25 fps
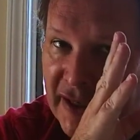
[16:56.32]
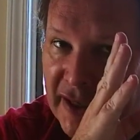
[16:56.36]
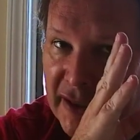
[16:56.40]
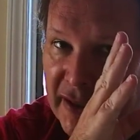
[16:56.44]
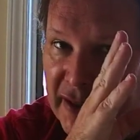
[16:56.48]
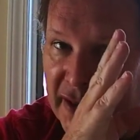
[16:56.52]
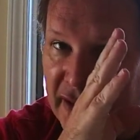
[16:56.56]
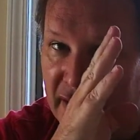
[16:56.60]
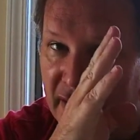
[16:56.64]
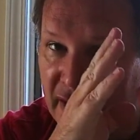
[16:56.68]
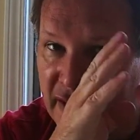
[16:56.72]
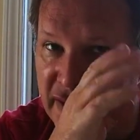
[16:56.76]
it
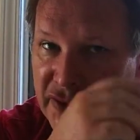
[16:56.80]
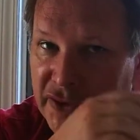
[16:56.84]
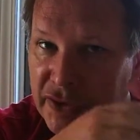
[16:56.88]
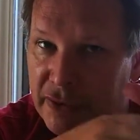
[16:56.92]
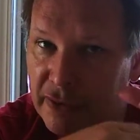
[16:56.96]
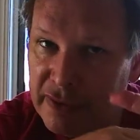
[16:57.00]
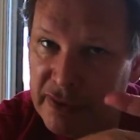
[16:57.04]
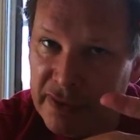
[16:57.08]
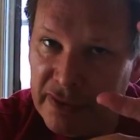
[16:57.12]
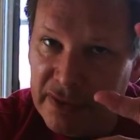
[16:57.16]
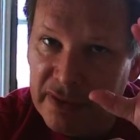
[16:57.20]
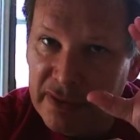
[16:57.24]
a
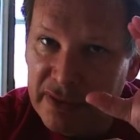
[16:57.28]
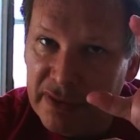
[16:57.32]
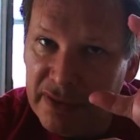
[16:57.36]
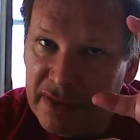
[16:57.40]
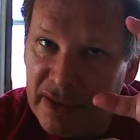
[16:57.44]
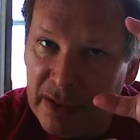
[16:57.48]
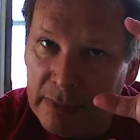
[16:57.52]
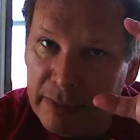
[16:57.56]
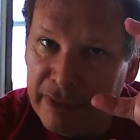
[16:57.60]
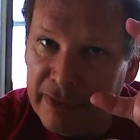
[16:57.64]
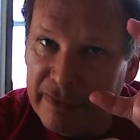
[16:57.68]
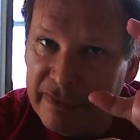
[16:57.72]
certain
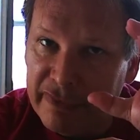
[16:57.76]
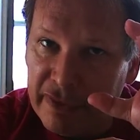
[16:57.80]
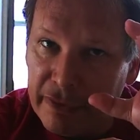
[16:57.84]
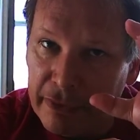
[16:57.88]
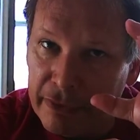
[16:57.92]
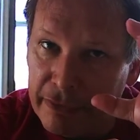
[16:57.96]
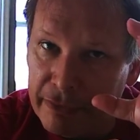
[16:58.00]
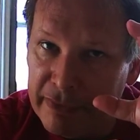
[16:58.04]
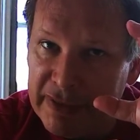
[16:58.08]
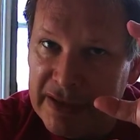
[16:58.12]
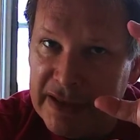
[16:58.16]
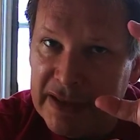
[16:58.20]
number of
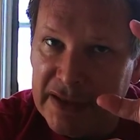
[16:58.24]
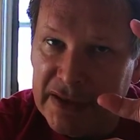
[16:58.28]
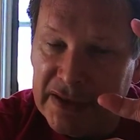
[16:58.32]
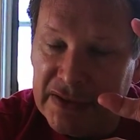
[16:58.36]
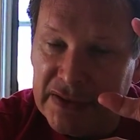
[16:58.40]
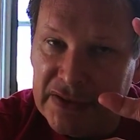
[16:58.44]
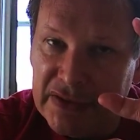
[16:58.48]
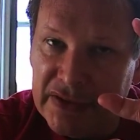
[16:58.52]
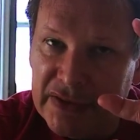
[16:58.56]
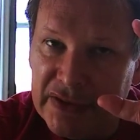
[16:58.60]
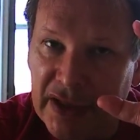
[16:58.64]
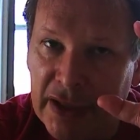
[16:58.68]
degrees
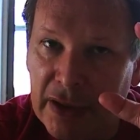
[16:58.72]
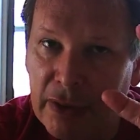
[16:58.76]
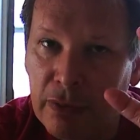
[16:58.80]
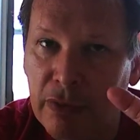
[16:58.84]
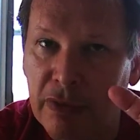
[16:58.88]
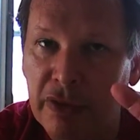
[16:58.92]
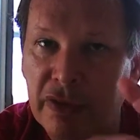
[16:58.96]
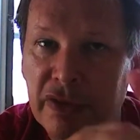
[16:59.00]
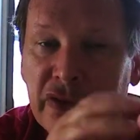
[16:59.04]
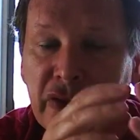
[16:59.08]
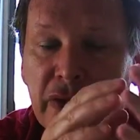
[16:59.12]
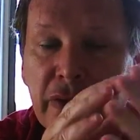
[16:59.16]
in order
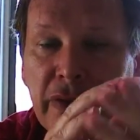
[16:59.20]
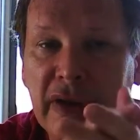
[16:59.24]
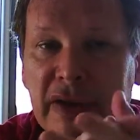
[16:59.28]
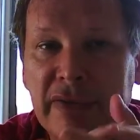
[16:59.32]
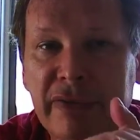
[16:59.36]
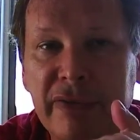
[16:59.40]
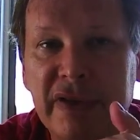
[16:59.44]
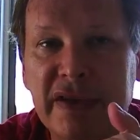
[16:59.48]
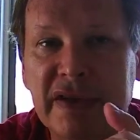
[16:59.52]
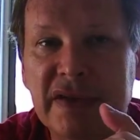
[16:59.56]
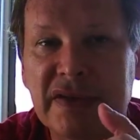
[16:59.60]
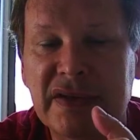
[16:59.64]
to correct the
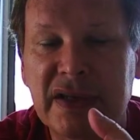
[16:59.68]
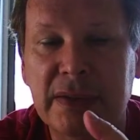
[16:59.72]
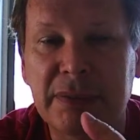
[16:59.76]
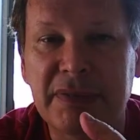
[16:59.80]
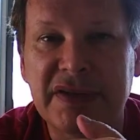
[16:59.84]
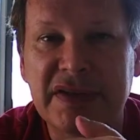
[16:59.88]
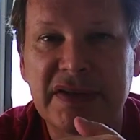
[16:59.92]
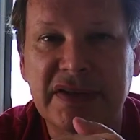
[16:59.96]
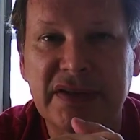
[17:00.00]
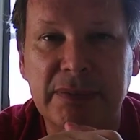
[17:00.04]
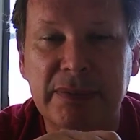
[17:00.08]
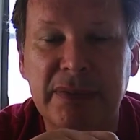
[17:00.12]

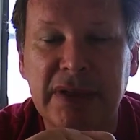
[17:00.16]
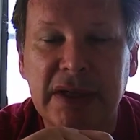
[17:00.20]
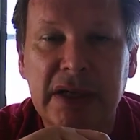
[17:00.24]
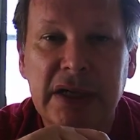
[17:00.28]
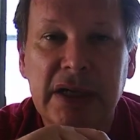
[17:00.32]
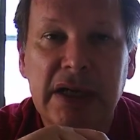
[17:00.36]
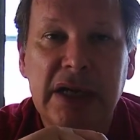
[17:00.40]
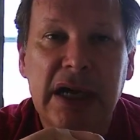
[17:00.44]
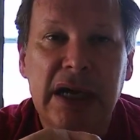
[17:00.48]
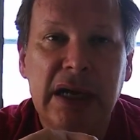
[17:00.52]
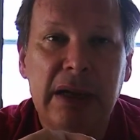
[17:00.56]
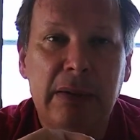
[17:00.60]
astigmatism.
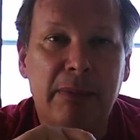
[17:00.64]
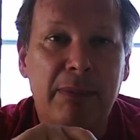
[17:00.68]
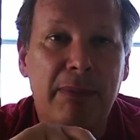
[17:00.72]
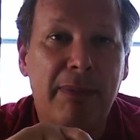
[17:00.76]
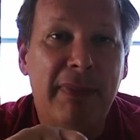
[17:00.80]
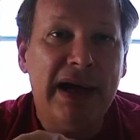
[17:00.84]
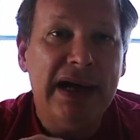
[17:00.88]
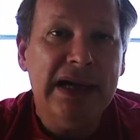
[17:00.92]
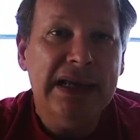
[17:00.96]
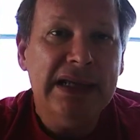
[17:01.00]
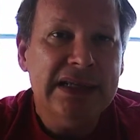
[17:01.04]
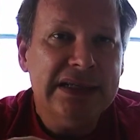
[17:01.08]
My
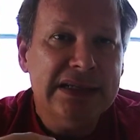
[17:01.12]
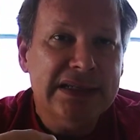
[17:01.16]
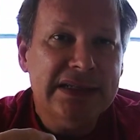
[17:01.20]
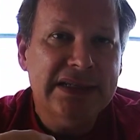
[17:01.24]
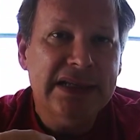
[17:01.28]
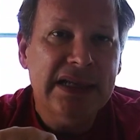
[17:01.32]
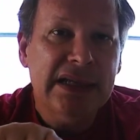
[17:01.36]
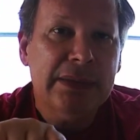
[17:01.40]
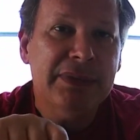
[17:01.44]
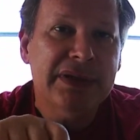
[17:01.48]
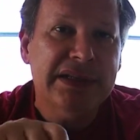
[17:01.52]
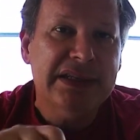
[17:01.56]

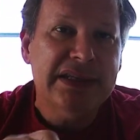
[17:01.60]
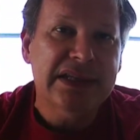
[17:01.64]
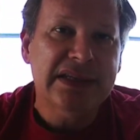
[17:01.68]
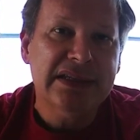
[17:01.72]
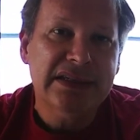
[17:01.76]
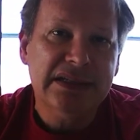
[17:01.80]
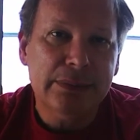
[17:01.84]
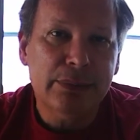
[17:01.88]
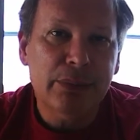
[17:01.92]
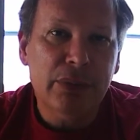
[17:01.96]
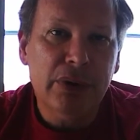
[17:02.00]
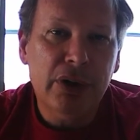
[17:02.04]
astigmatism
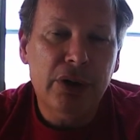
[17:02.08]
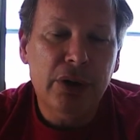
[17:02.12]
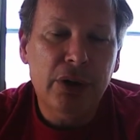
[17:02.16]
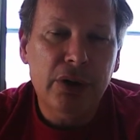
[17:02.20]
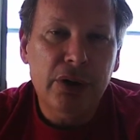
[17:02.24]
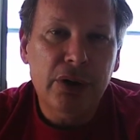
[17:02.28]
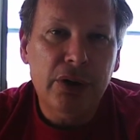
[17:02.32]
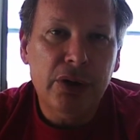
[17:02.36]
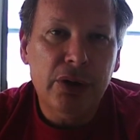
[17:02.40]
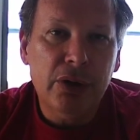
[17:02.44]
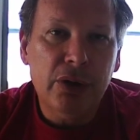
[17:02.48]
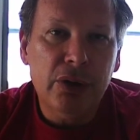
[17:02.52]

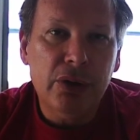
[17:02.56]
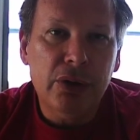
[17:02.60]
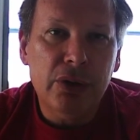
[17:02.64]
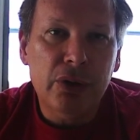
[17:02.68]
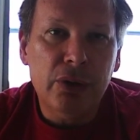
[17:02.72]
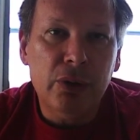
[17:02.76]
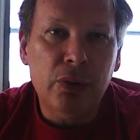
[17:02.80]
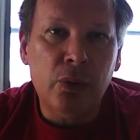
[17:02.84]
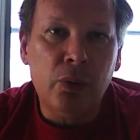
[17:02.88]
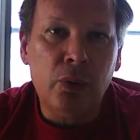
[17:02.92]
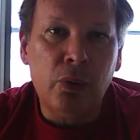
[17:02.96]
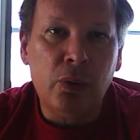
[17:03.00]

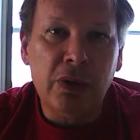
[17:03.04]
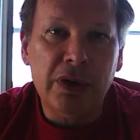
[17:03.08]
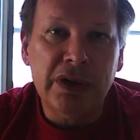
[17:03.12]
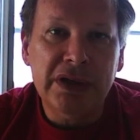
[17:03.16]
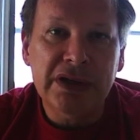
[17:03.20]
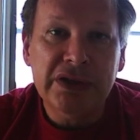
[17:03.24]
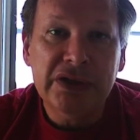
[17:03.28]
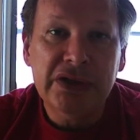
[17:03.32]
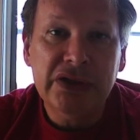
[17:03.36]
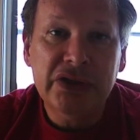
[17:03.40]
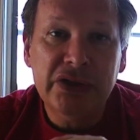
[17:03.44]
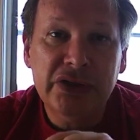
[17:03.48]
was
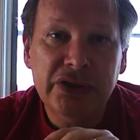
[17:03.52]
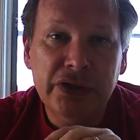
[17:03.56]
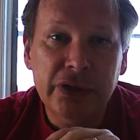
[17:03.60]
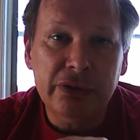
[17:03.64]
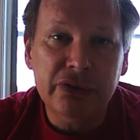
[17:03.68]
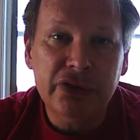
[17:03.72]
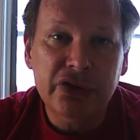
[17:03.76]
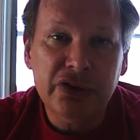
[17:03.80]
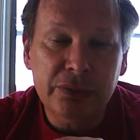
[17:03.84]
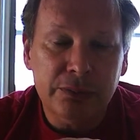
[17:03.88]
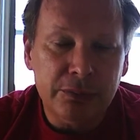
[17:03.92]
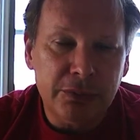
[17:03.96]
so
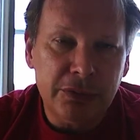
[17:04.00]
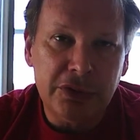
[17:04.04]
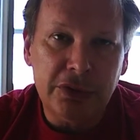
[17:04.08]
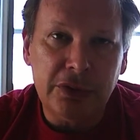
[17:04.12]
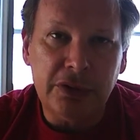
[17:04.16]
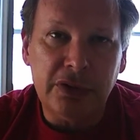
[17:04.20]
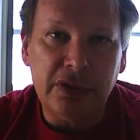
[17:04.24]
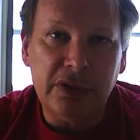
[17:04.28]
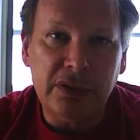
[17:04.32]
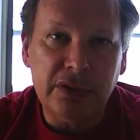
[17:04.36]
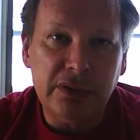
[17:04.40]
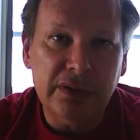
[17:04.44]

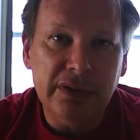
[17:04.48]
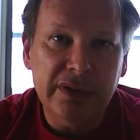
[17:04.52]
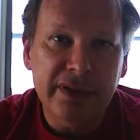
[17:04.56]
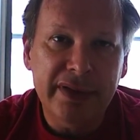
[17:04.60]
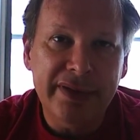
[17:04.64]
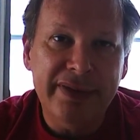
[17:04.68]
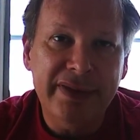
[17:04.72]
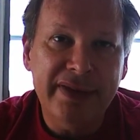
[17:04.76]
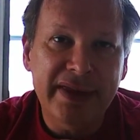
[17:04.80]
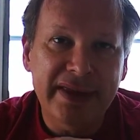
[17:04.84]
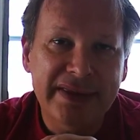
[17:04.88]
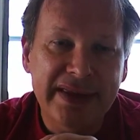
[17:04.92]
small that they